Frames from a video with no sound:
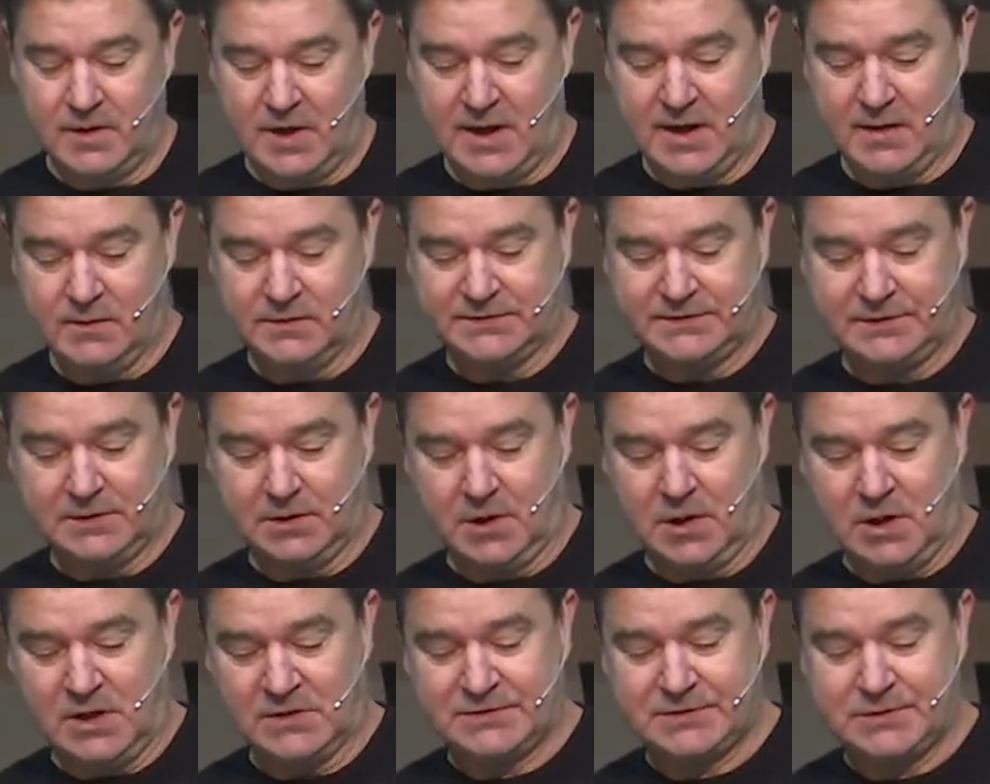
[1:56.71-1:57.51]
I was in
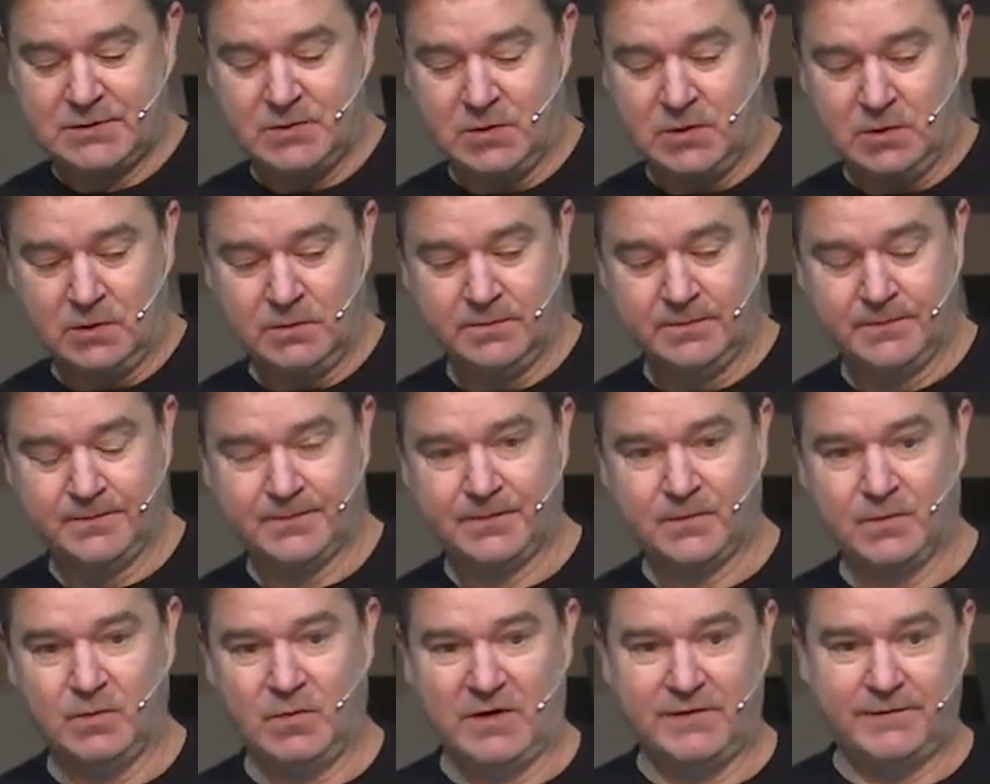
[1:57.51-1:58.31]
law school,
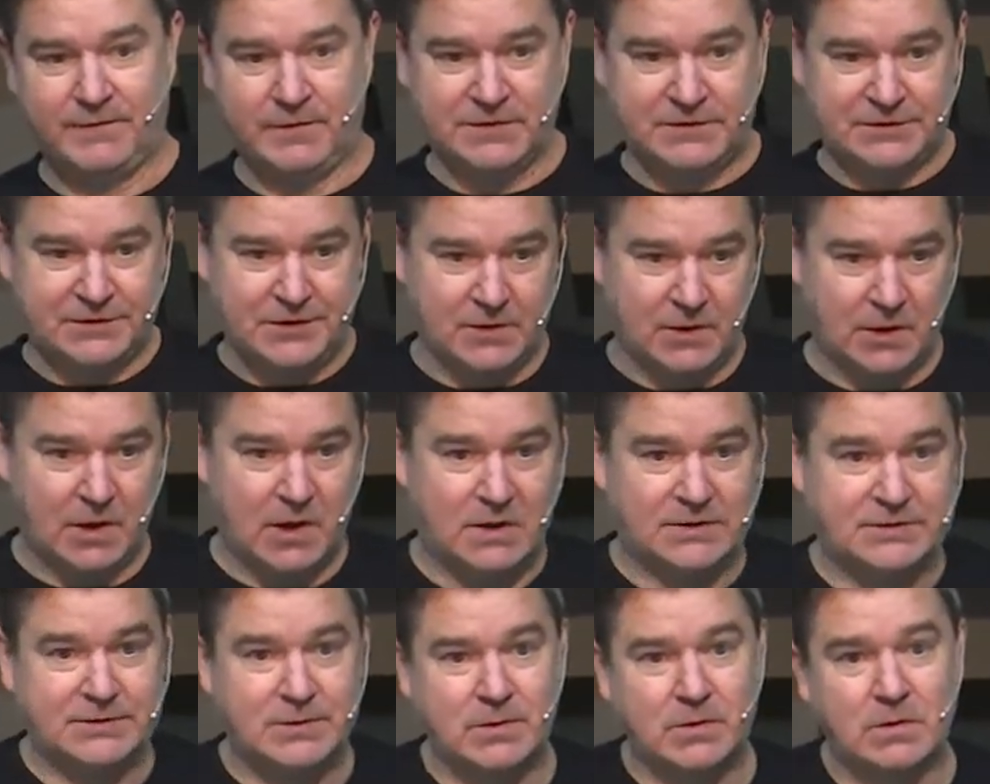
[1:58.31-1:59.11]
my first year of
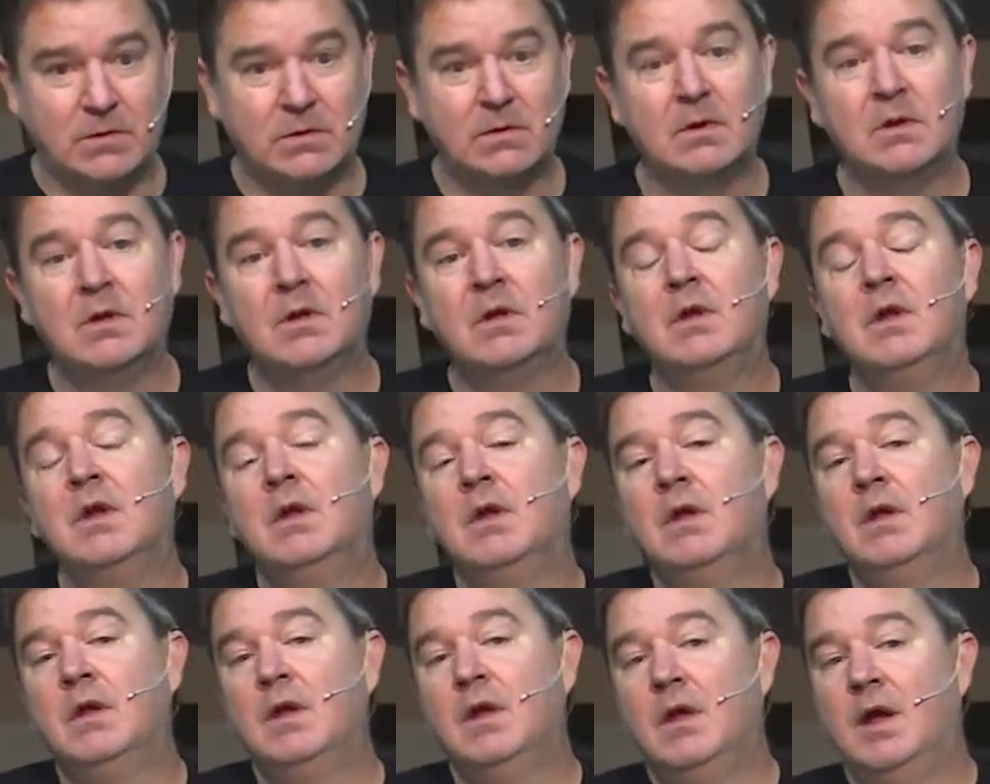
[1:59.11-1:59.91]
law school,
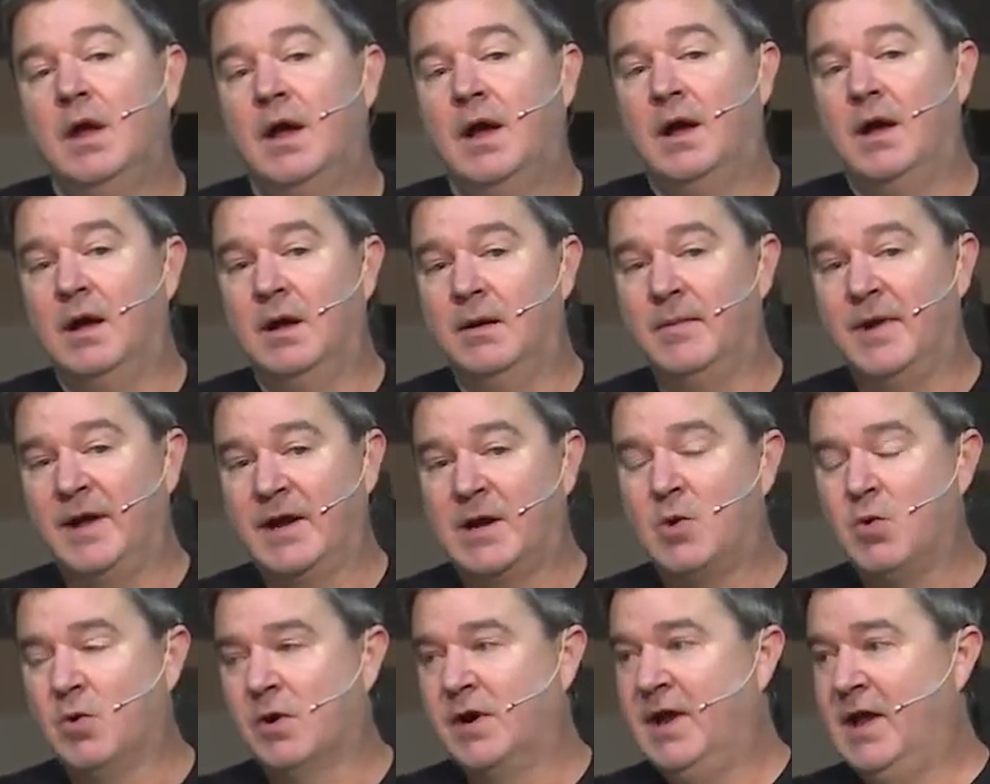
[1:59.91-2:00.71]
um, at
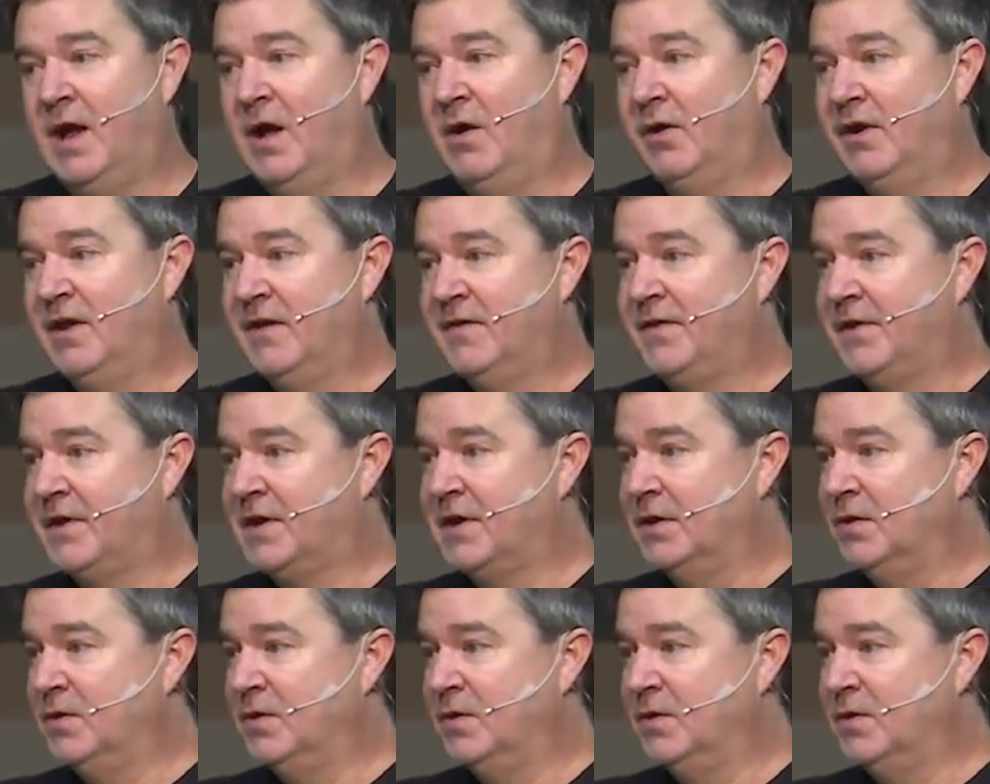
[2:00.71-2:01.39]
Cornell in Ithaca, New